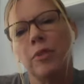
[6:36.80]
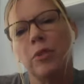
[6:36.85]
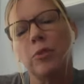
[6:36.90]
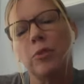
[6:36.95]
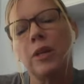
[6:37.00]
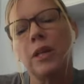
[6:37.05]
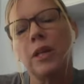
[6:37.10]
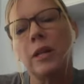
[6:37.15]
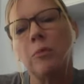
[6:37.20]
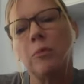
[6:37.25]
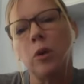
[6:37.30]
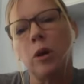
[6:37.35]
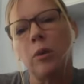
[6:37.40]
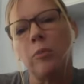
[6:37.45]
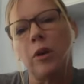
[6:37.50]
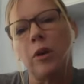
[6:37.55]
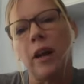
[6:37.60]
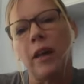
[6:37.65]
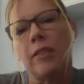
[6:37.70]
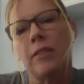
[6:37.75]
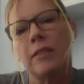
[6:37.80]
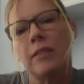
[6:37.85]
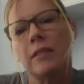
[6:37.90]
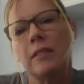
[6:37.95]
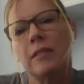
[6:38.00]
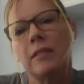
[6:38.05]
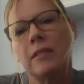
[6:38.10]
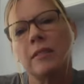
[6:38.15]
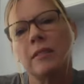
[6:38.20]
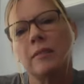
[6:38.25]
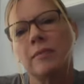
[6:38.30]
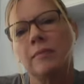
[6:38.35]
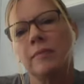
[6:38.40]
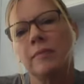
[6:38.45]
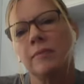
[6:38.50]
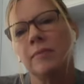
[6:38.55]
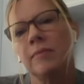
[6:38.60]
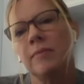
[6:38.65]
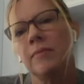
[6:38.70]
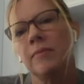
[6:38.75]
3 more breaths.
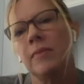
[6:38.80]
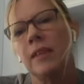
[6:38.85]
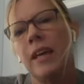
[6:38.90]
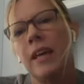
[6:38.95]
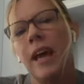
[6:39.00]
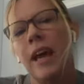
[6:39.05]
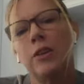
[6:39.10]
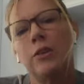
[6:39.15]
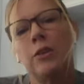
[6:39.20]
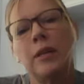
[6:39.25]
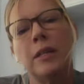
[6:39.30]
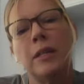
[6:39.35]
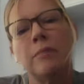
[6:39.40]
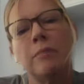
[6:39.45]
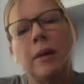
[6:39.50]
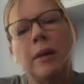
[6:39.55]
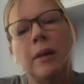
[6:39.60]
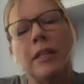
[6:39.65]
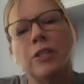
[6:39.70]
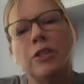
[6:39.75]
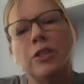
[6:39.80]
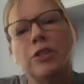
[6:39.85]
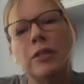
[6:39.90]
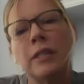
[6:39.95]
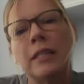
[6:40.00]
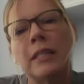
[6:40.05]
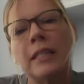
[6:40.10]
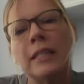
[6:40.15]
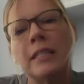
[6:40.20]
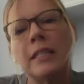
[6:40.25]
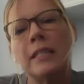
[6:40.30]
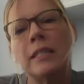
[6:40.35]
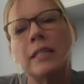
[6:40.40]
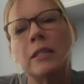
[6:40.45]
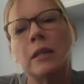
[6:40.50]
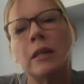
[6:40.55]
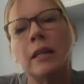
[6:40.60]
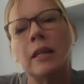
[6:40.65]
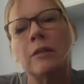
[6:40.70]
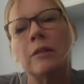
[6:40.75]
Yeah, you can bend your knees
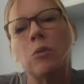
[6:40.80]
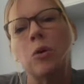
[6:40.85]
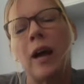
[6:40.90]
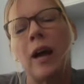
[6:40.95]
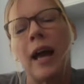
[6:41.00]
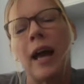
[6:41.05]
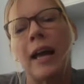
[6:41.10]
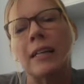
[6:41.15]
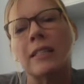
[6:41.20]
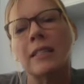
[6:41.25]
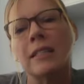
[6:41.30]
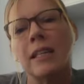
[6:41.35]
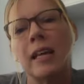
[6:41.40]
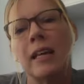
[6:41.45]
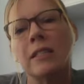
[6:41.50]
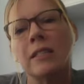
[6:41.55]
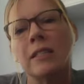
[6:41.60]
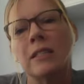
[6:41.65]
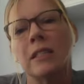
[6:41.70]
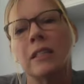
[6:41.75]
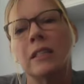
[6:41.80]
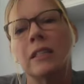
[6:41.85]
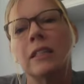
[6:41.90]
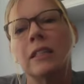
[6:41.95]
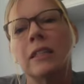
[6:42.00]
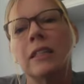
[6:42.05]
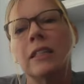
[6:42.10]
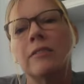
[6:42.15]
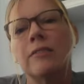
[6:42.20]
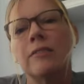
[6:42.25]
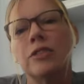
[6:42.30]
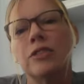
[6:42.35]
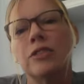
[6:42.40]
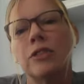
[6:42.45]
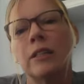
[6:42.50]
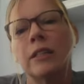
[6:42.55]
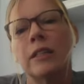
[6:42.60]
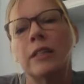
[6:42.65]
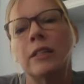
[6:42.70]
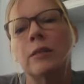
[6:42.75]
to get more access to lift
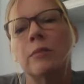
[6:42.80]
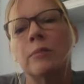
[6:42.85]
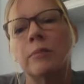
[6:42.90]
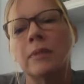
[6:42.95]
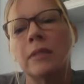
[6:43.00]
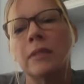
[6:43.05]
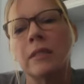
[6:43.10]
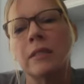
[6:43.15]
your hips.